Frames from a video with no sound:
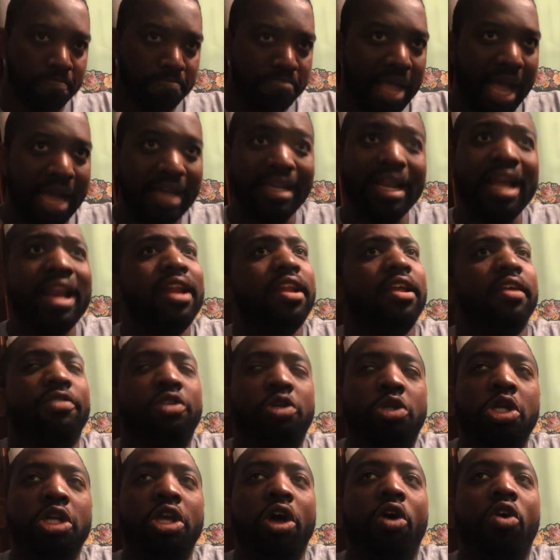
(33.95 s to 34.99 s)
identity of
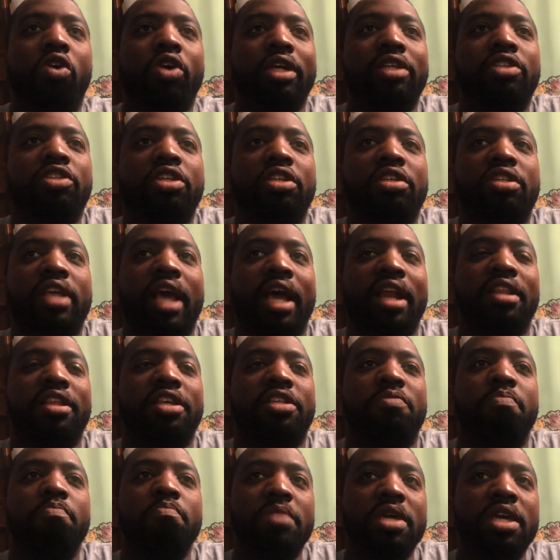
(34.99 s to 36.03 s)
She-Hulk is just kind of
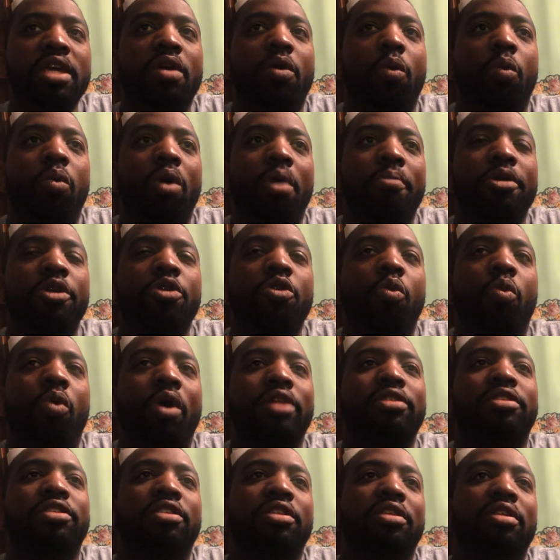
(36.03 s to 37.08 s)
this meek woman who
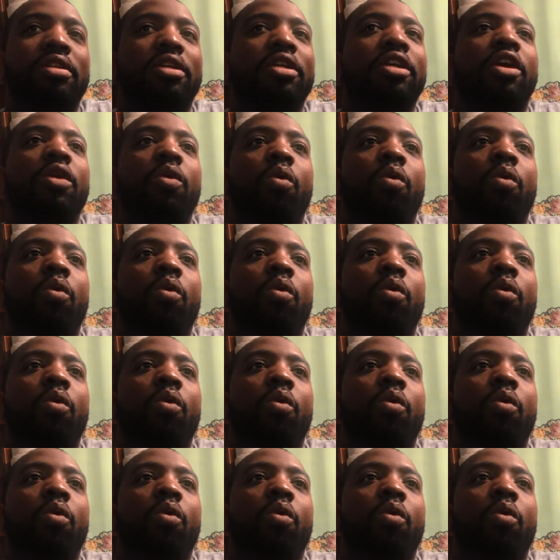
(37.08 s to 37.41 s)
wants to